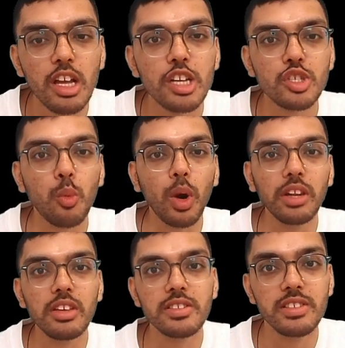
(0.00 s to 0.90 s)
So what
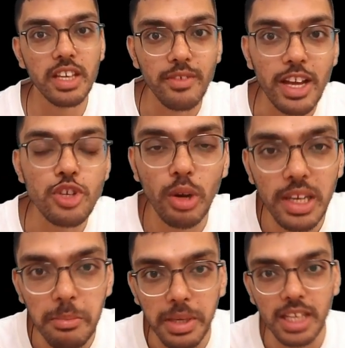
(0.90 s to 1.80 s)
this
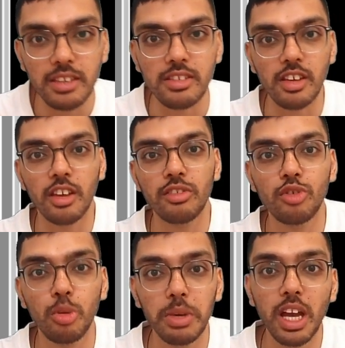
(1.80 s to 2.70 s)
eventually means is,
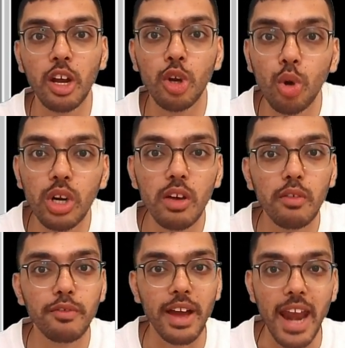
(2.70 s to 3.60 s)
to be a good
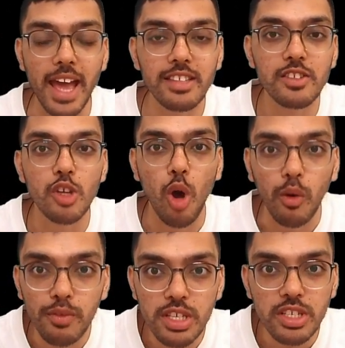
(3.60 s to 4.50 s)
finance
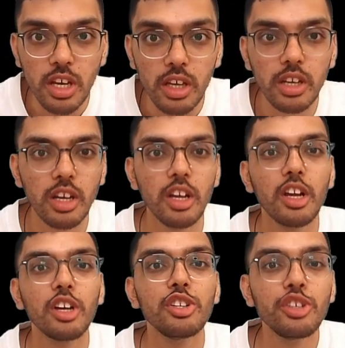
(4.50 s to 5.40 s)
officer,
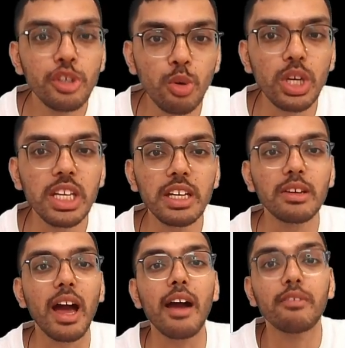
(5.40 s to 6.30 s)
you need to
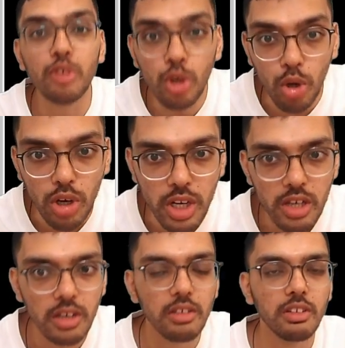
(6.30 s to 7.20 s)
have good
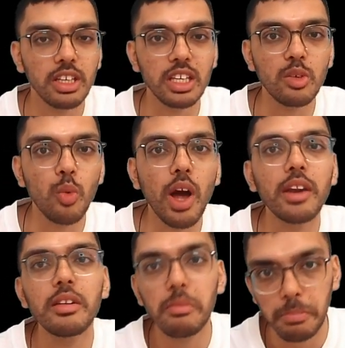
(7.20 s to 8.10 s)

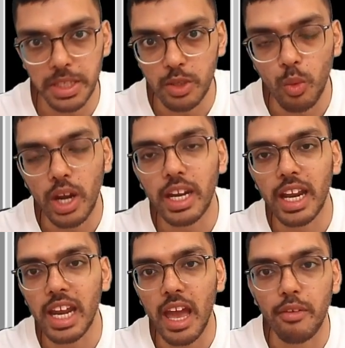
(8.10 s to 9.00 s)
E1, P1
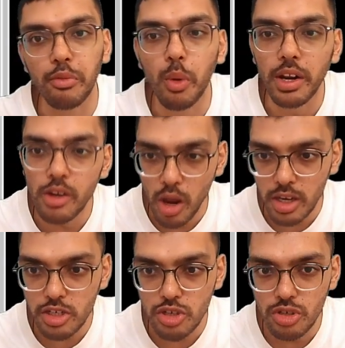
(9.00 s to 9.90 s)
and F1
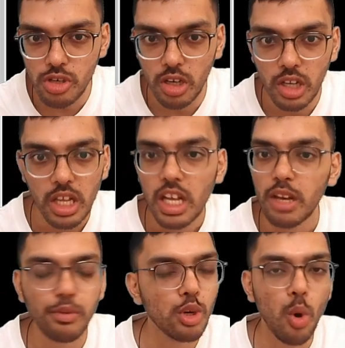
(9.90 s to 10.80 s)
knowledge.
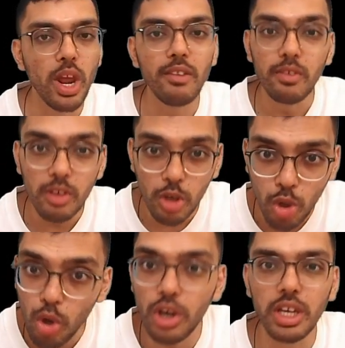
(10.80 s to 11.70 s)
If you don't have
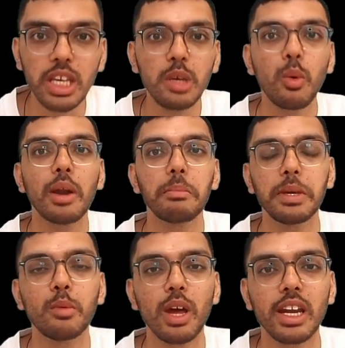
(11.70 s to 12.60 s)
good E1,
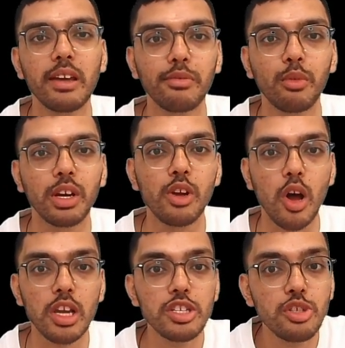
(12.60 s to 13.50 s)
P1 and F1
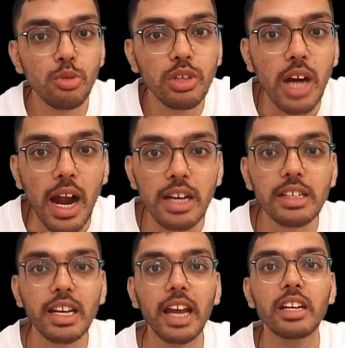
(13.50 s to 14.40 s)
knowledge, you can't
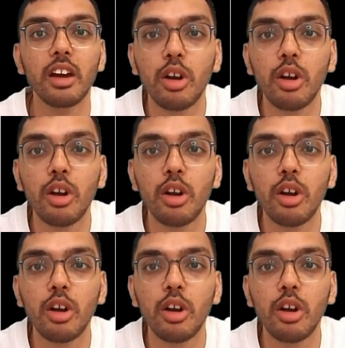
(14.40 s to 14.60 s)
write a